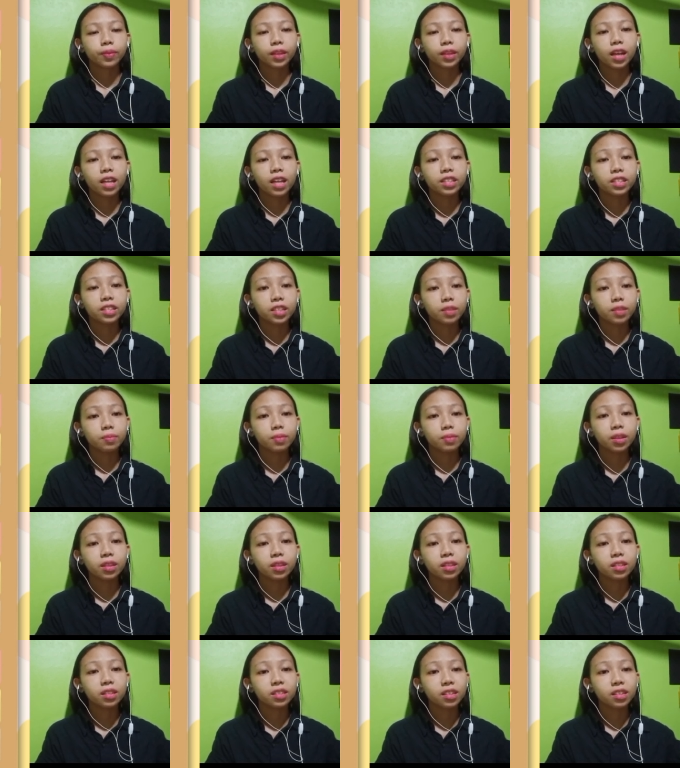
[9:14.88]
achieve the
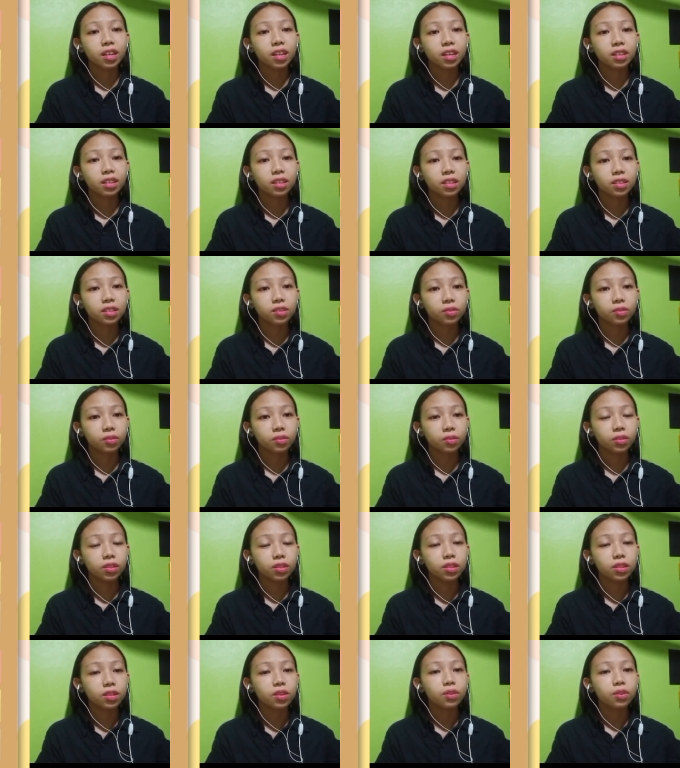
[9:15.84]
desired
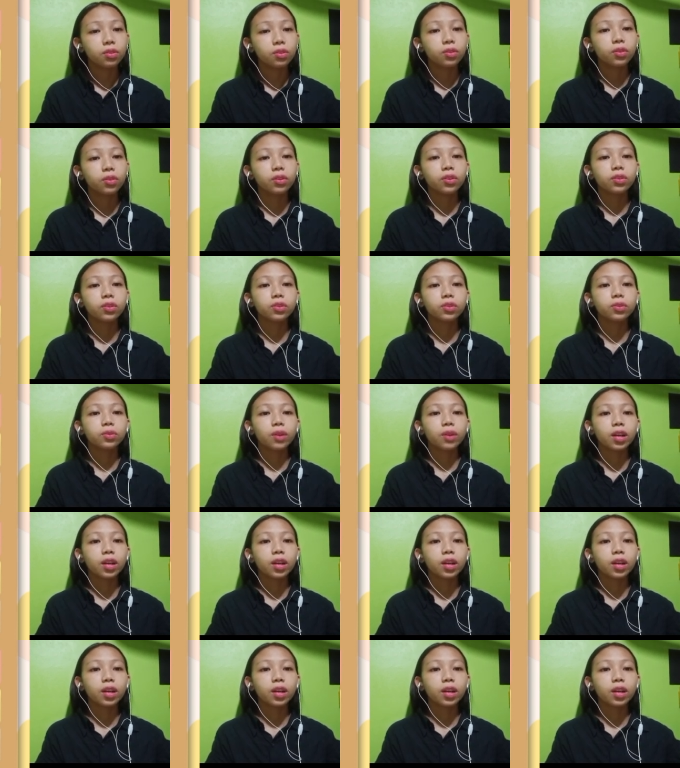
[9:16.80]
result or to